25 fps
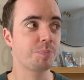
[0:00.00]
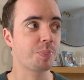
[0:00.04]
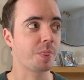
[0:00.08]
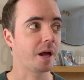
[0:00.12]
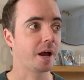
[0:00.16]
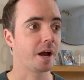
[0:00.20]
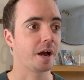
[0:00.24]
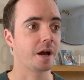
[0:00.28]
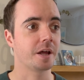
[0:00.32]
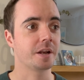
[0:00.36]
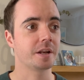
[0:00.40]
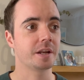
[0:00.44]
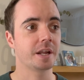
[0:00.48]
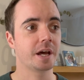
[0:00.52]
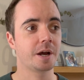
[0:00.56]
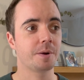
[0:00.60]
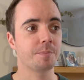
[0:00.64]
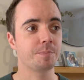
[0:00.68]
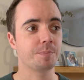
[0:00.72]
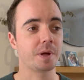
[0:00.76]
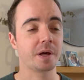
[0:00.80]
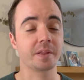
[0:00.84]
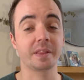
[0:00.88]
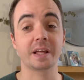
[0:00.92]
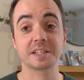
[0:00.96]
And
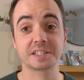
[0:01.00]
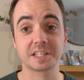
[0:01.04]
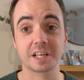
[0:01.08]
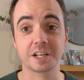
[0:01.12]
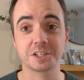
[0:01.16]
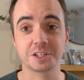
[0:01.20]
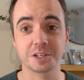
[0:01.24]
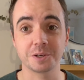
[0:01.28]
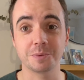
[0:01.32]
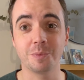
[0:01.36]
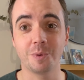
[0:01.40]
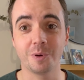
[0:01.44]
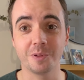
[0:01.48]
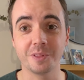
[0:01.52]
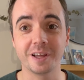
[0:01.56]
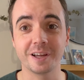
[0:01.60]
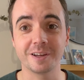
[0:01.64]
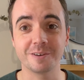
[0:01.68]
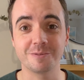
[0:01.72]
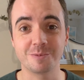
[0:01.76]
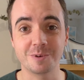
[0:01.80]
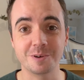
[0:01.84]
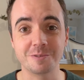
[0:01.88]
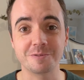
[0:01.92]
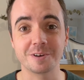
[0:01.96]
that's actually what they
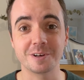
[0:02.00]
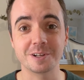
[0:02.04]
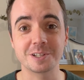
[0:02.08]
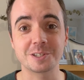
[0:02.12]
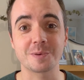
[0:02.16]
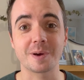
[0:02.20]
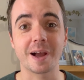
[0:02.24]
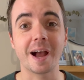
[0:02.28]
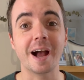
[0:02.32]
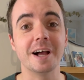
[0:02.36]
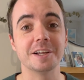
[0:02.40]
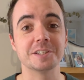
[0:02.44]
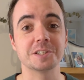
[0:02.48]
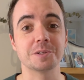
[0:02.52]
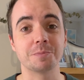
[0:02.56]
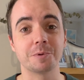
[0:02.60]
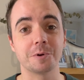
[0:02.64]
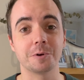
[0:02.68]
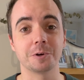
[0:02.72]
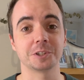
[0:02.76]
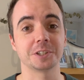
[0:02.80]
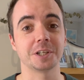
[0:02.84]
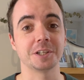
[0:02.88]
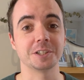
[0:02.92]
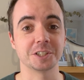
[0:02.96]
referred to it as. The
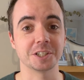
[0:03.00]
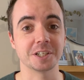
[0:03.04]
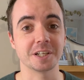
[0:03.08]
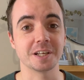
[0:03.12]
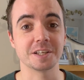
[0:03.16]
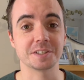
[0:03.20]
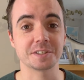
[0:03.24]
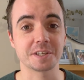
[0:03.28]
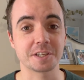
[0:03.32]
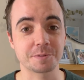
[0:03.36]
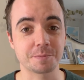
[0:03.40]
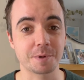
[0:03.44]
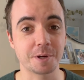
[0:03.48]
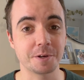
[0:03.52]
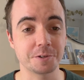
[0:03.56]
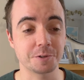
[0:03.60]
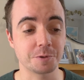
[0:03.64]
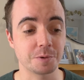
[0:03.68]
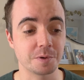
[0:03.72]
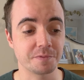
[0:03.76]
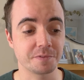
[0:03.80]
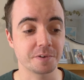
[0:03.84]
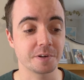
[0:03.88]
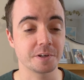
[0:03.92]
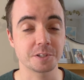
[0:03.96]
Porsche engineers I spoke to
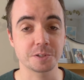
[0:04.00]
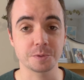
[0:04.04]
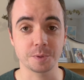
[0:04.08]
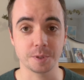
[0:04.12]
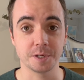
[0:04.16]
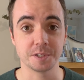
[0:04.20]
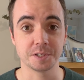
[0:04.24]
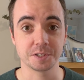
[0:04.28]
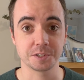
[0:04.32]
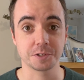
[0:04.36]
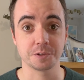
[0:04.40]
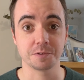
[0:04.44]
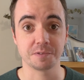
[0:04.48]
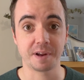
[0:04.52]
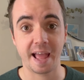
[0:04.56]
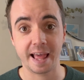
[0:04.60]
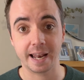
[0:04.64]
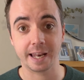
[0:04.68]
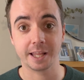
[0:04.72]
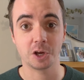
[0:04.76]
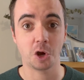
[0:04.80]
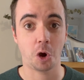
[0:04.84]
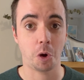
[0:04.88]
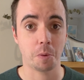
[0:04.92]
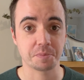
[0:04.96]
referred to it as sort of
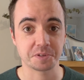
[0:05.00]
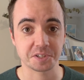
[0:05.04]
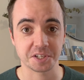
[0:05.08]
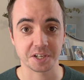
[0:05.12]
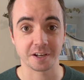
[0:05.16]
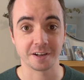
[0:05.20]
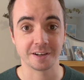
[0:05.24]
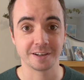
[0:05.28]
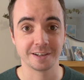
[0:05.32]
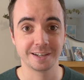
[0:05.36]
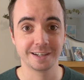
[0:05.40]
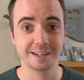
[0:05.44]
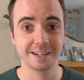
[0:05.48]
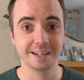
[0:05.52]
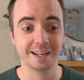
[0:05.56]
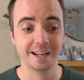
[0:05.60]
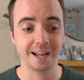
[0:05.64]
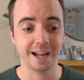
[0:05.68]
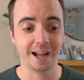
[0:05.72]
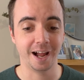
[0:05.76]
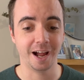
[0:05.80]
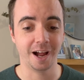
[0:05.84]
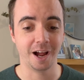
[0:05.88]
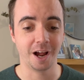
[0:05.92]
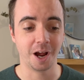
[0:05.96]
helicopter
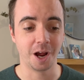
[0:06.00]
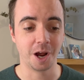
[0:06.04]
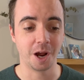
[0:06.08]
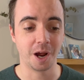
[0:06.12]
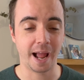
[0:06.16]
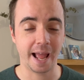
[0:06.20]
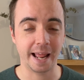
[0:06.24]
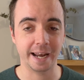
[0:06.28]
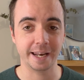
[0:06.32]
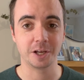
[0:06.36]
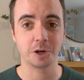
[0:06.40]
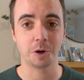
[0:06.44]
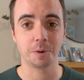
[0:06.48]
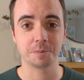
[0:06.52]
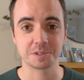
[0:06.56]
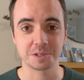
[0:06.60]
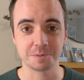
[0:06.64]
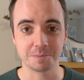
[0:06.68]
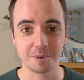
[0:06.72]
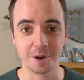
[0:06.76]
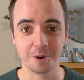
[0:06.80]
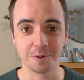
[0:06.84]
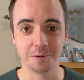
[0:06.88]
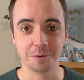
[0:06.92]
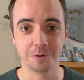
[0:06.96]

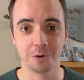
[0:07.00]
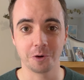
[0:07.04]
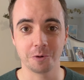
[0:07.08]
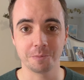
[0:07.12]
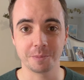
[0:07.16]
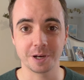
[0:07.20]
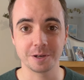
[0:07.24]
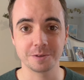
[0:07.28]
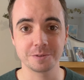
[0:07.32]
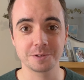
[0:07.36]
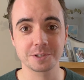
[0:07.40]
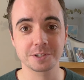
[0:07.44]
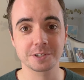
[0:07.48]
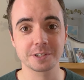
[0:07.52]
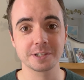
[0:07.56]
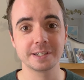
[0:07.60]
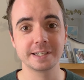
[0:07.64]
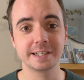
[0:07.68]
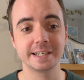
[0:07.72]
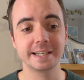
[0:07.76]
mode almost.